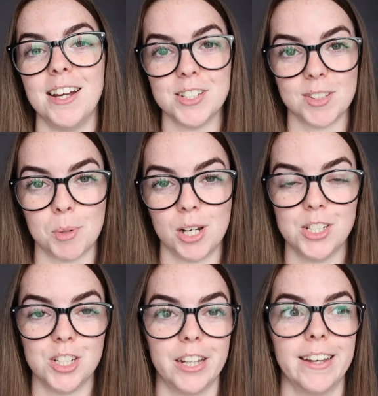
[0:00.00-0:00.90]
I just
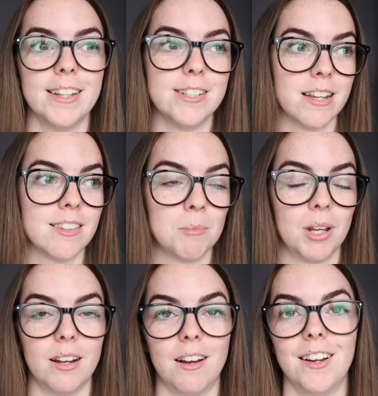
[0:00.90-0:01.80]
wanted to shed some
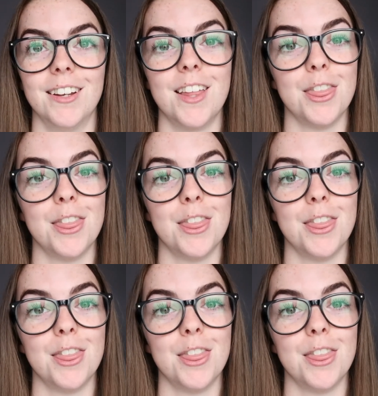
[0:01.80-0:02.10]
light on